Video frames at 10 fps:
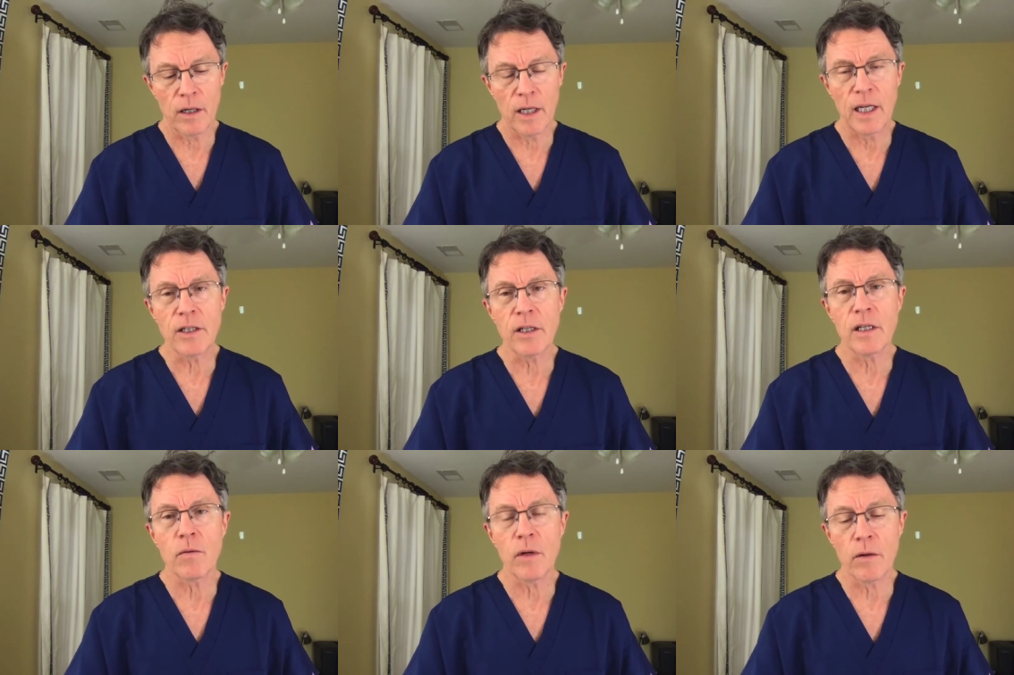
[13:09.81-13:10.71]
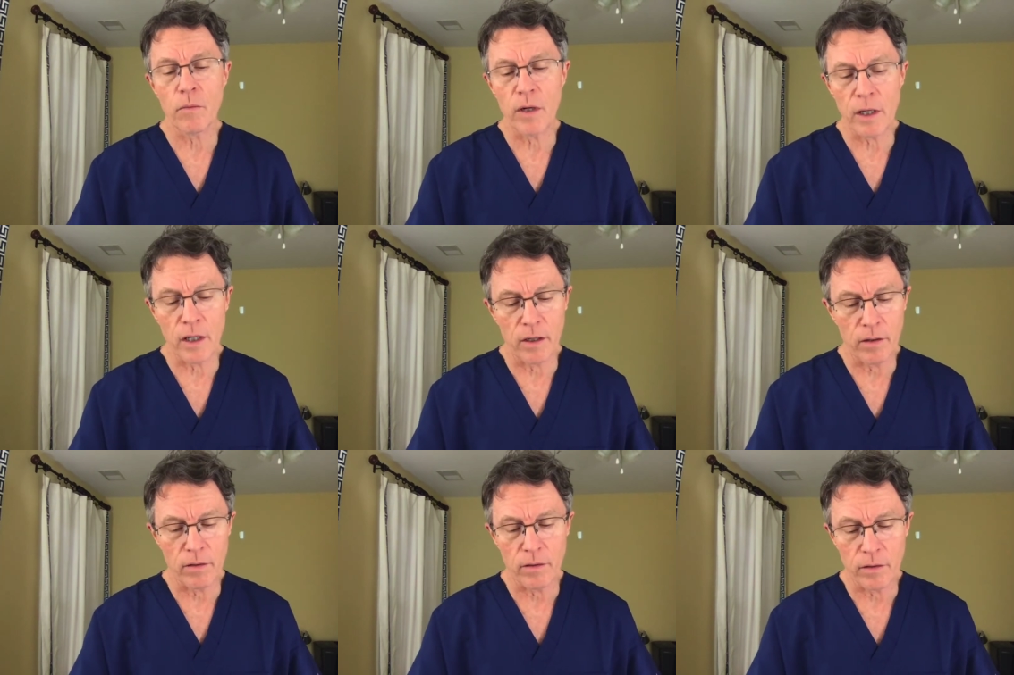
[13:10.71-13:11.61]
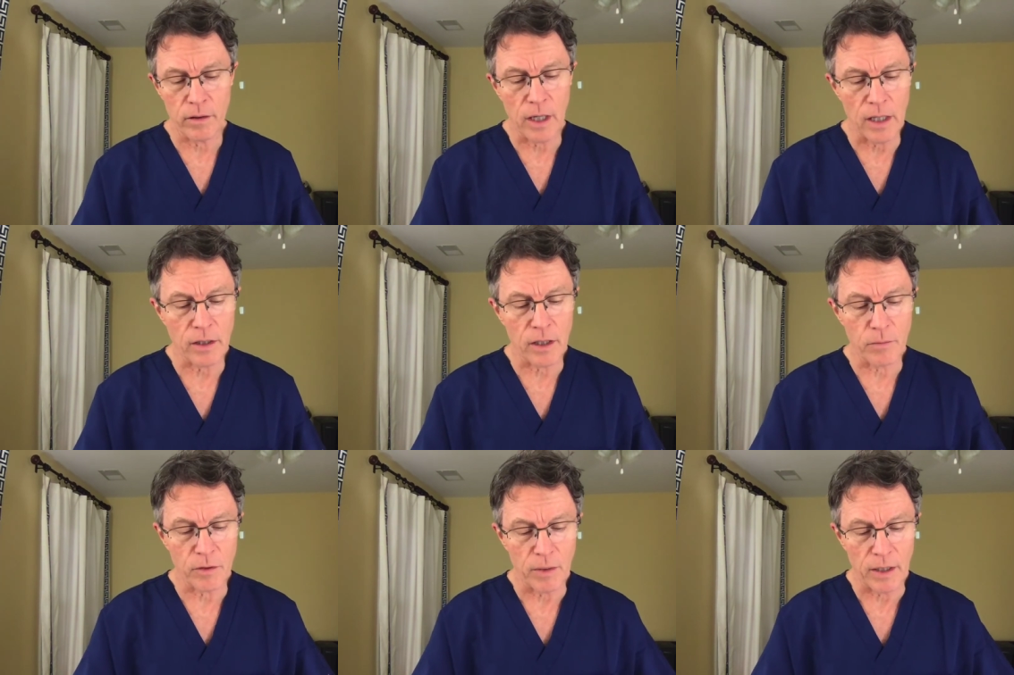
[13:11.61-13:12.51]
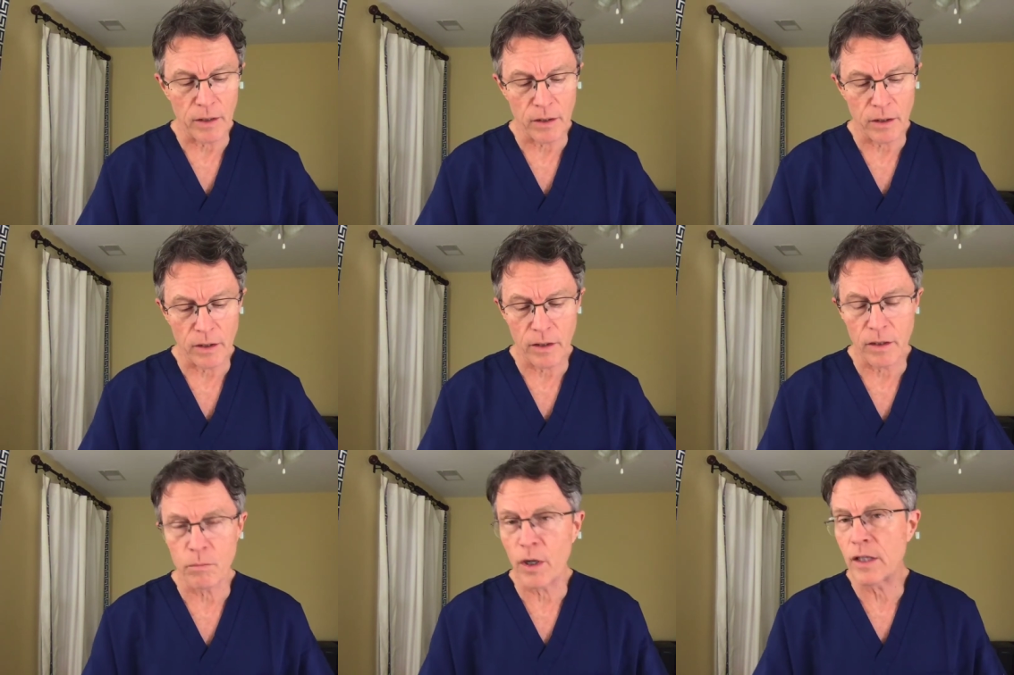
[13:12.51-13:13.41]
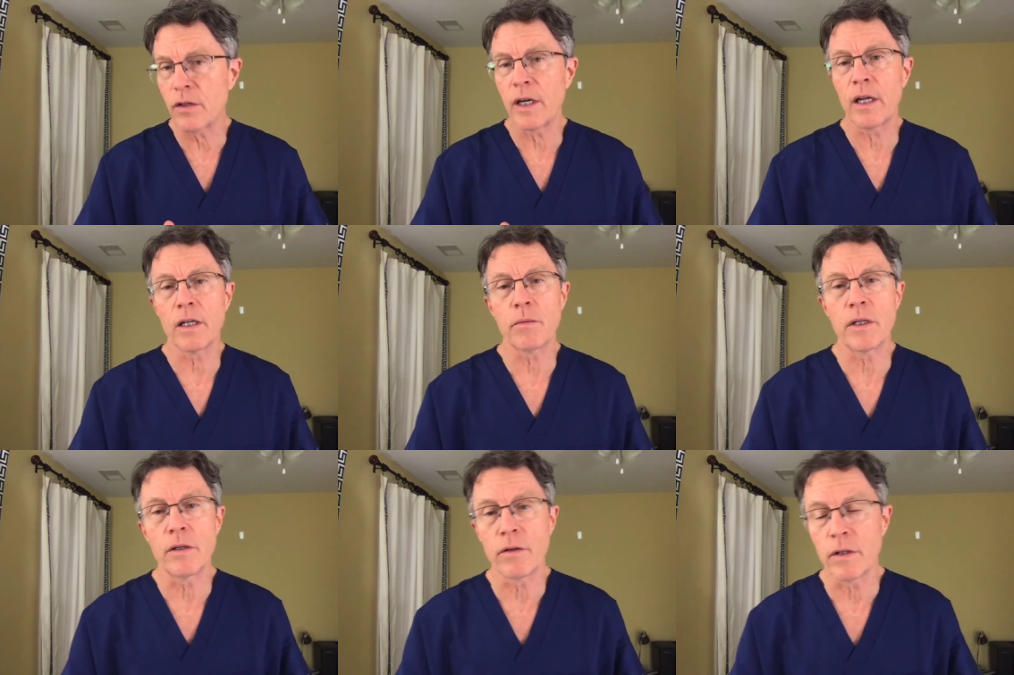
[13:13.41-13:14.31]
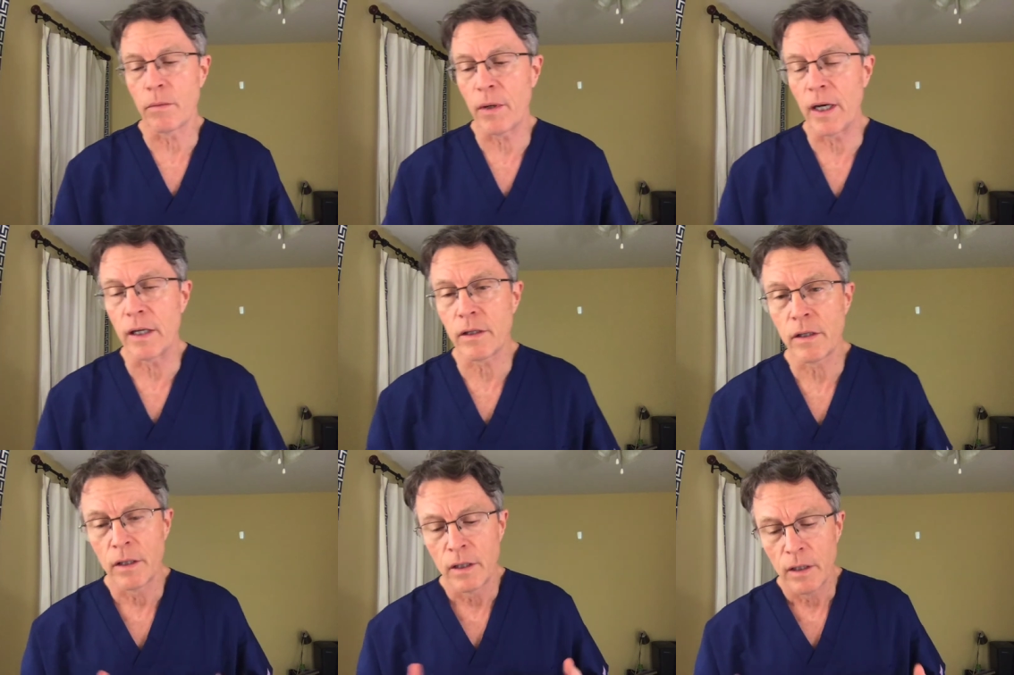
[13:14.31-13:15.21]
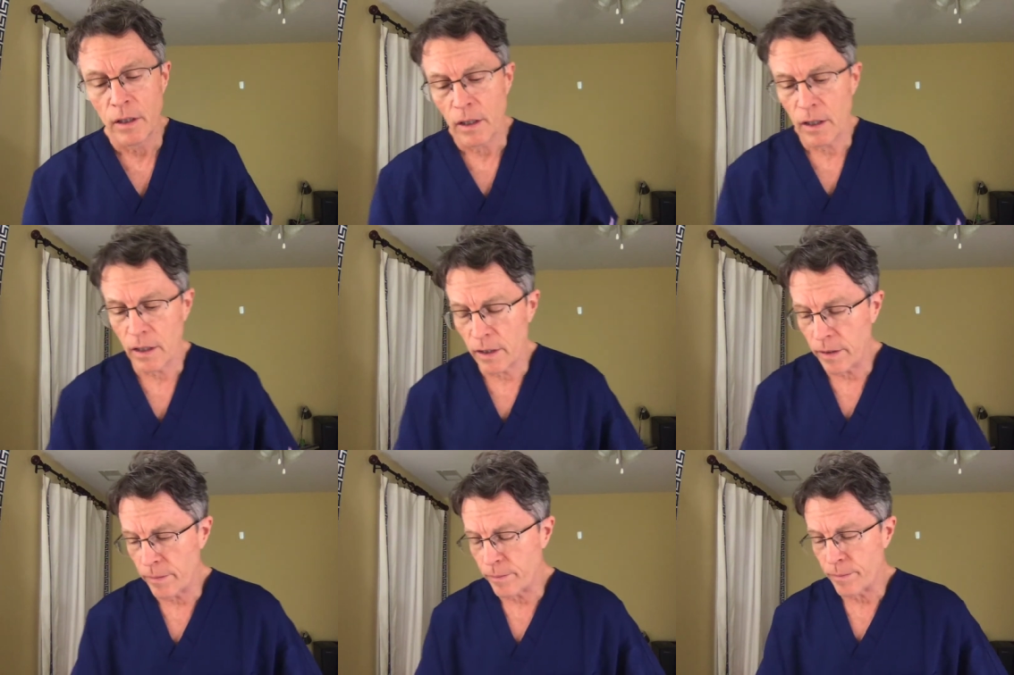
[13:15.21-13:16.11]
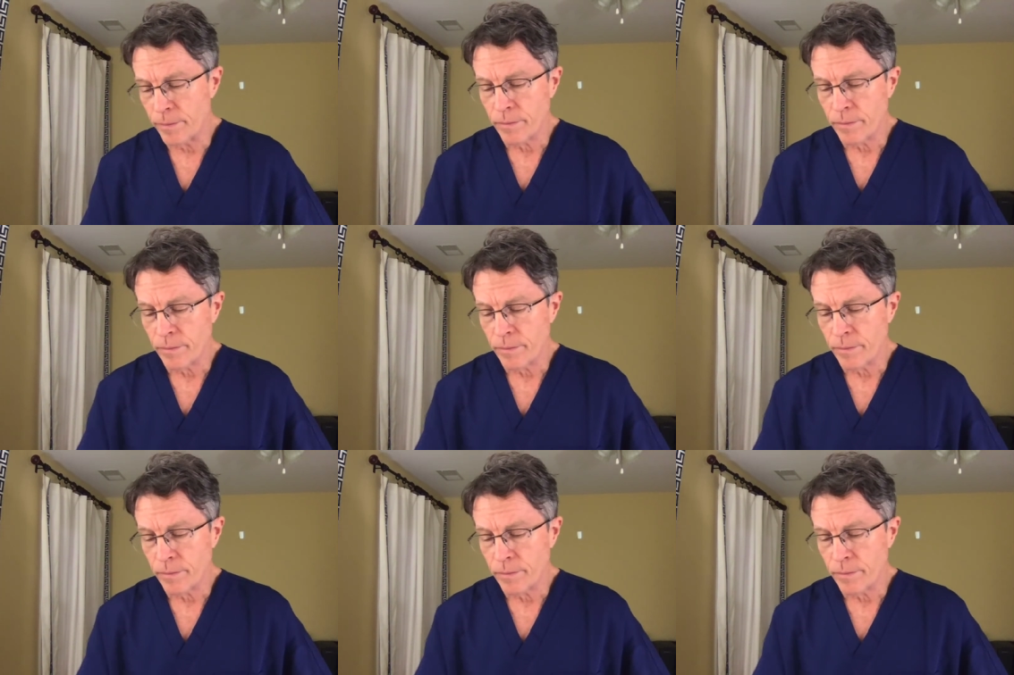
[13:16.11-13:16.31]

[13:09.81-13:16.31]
each of the one, one of the other concepts about this is that brain training has been used in the past. Um,